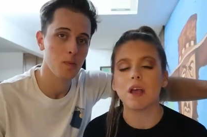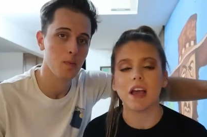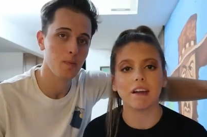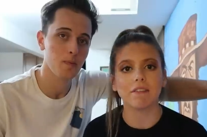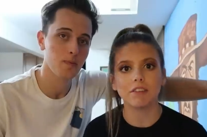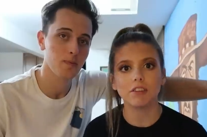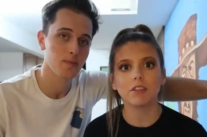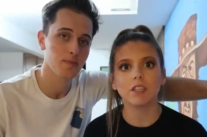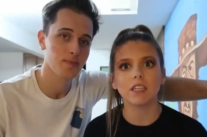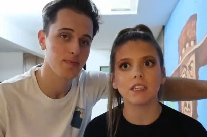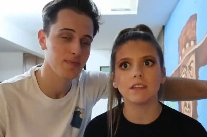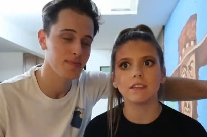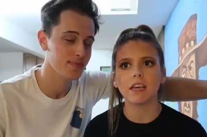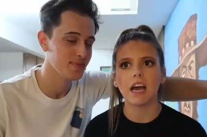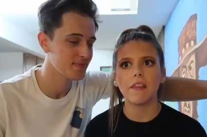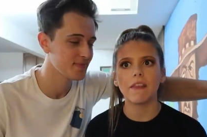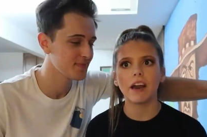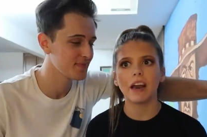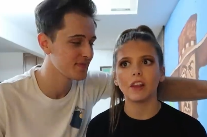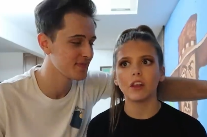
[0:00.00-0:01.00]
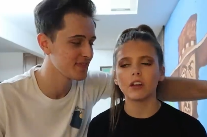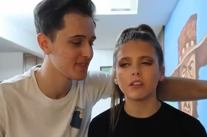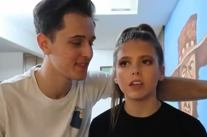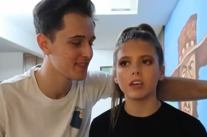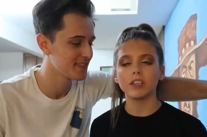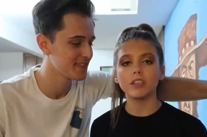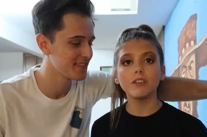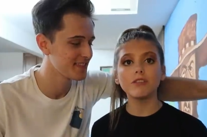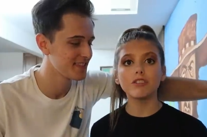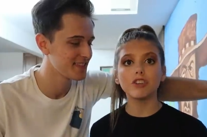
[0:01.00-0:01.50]
Speaker 1: we have to do this. And then I looked
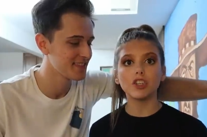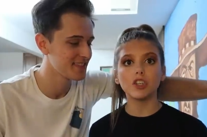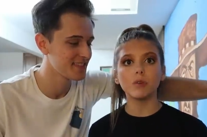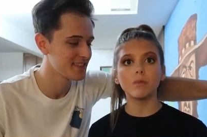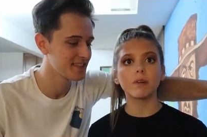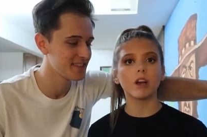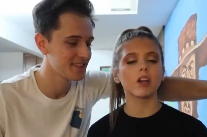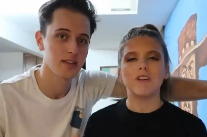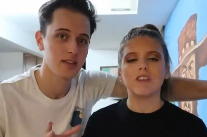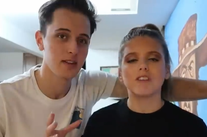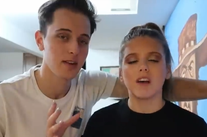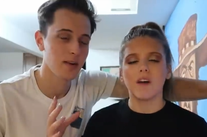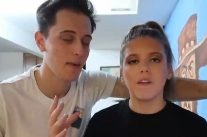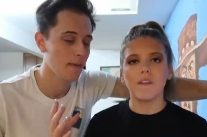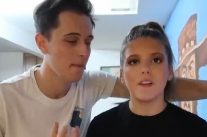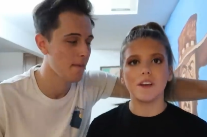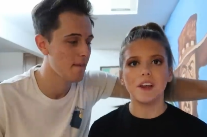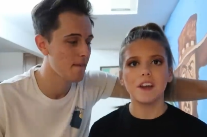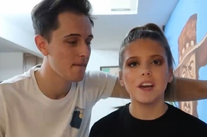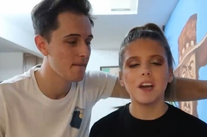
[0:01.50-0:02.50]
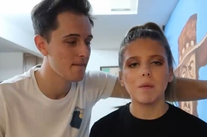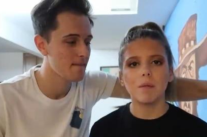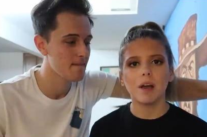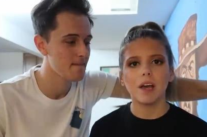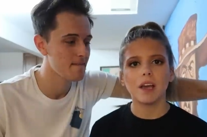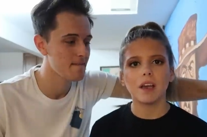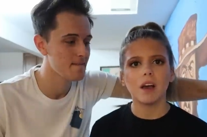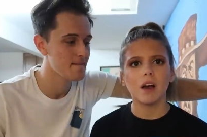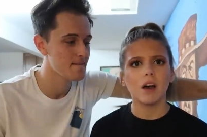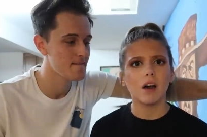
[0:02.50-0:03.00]
on YouTube and we saw that they did it and I'm
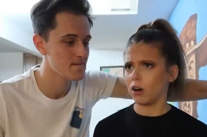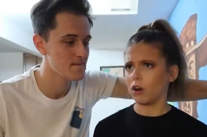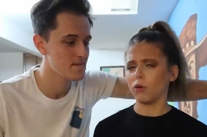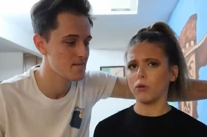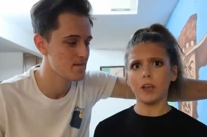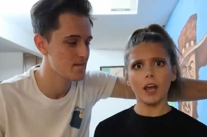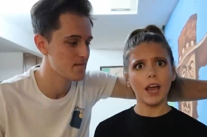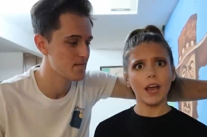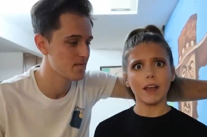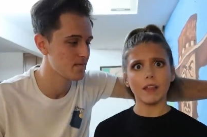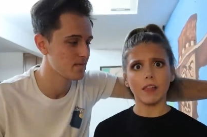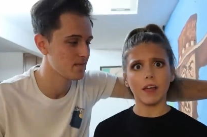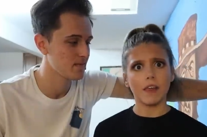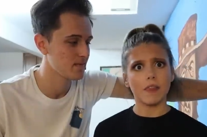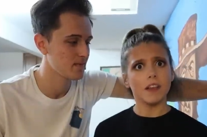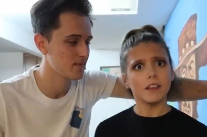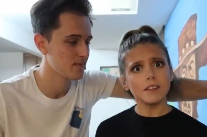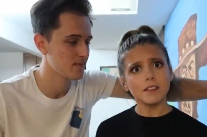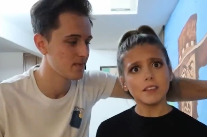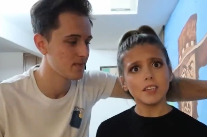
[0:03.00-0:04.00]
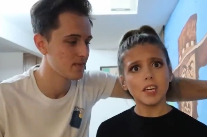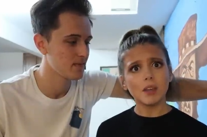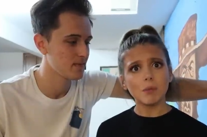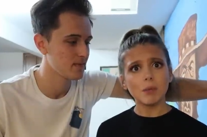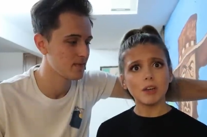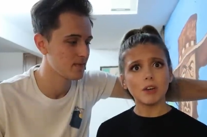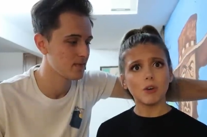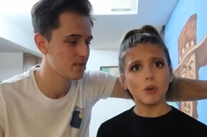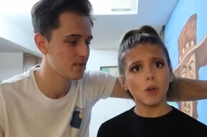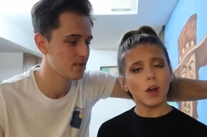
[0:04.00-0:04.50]
like, okay then, this is gonna be
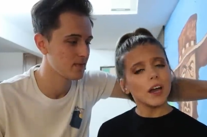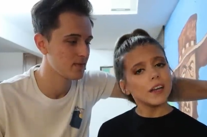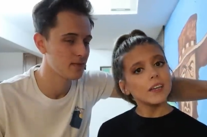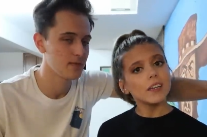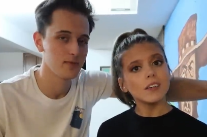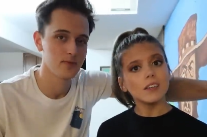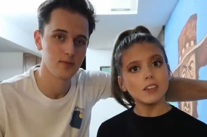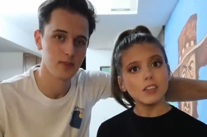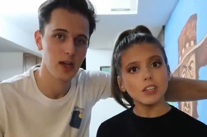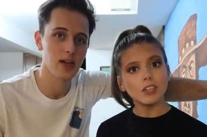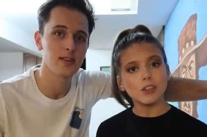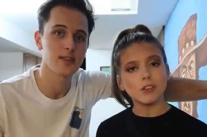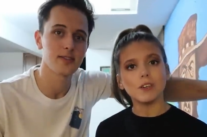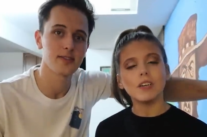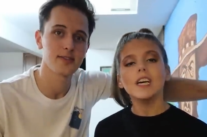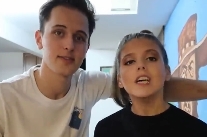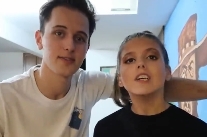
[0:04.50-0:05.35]
a cool idea to do. Yes.